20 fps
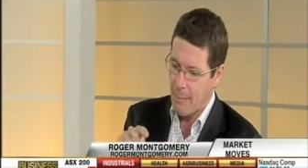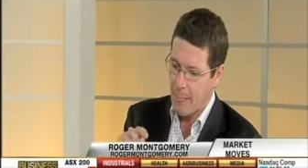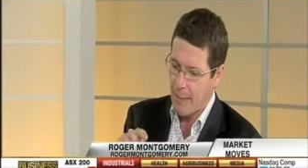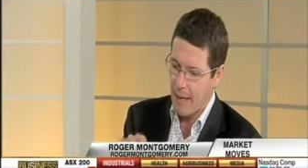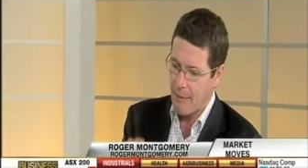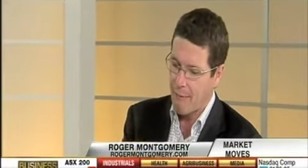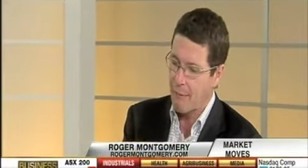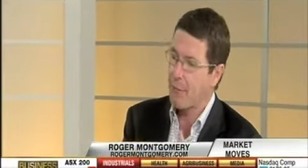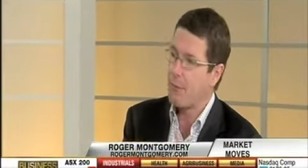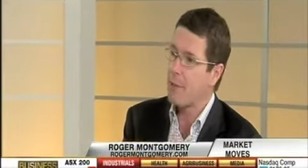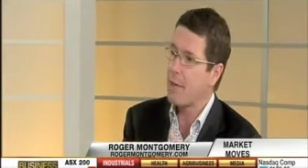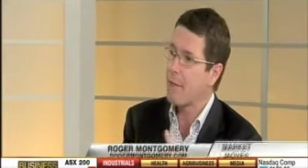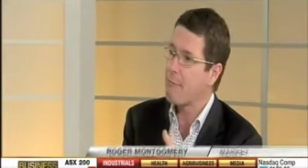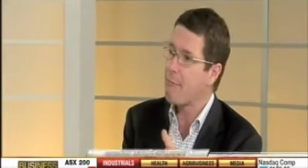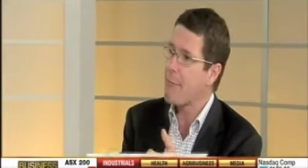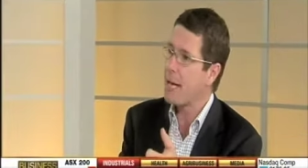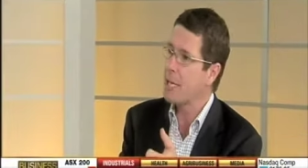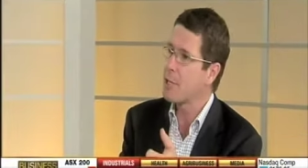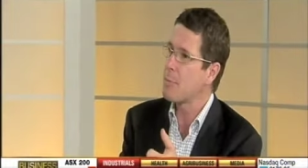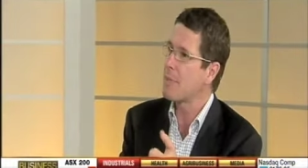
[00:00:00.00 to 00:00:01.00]
If
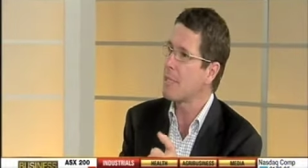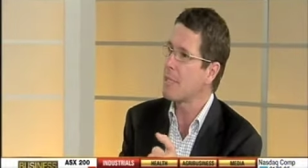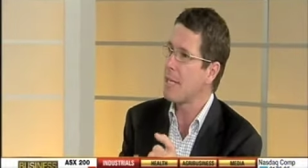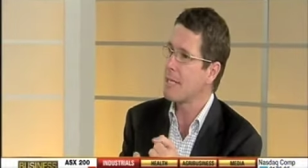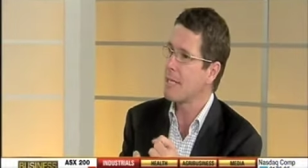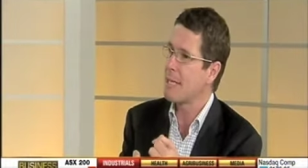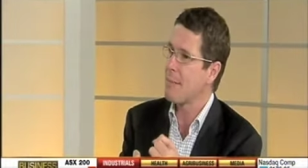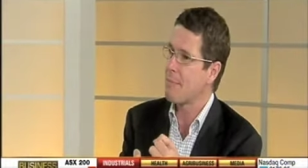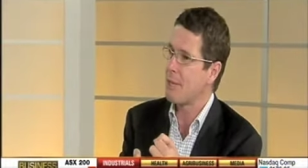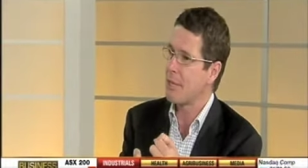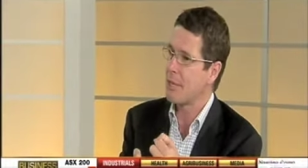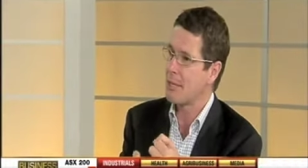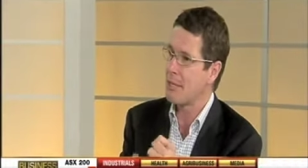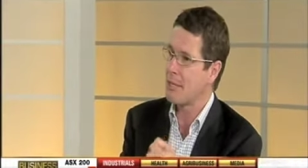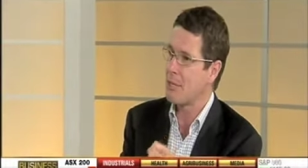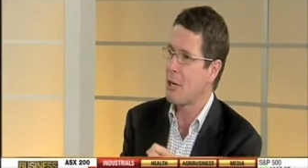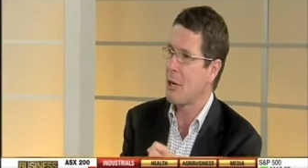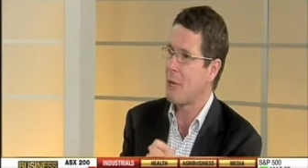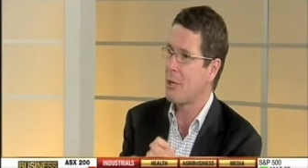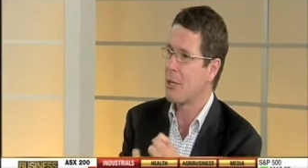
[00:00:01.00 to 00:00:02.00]
management does something
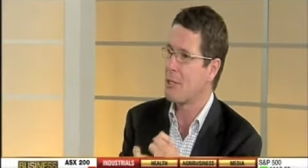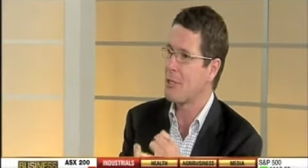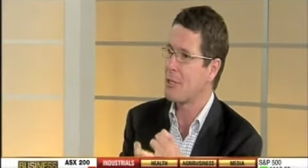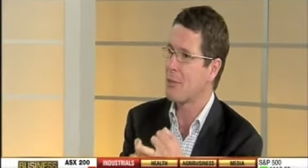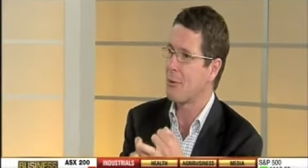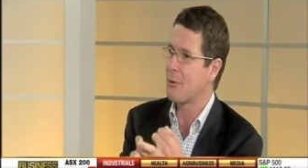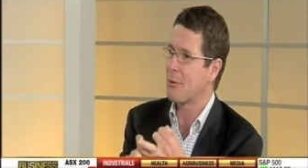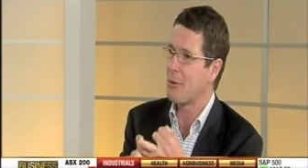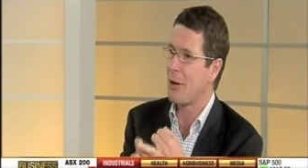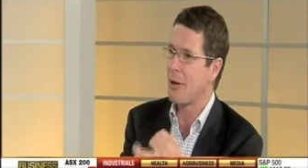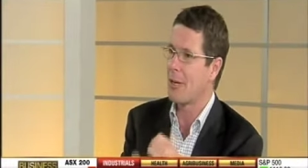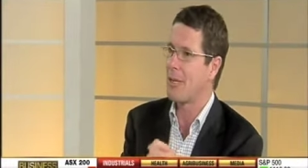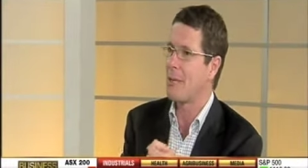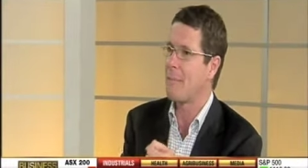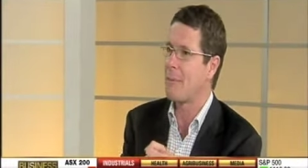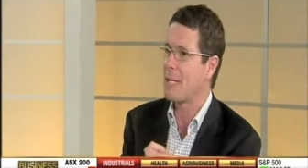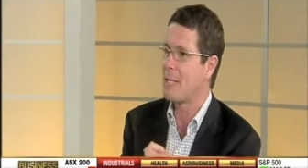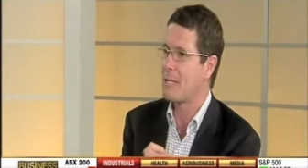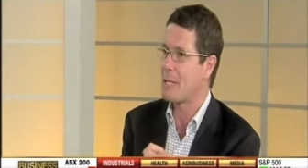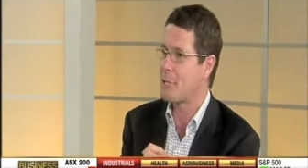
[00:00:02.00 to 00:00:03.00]
dishonest or not in the
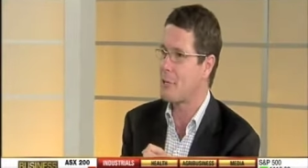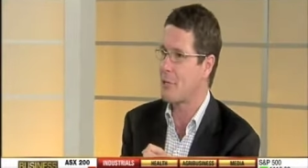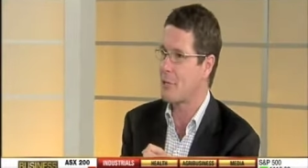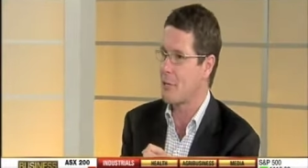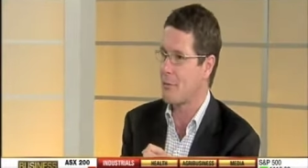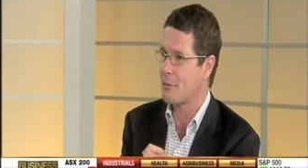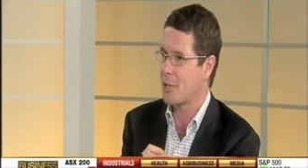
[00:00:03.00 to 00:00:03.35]
best interest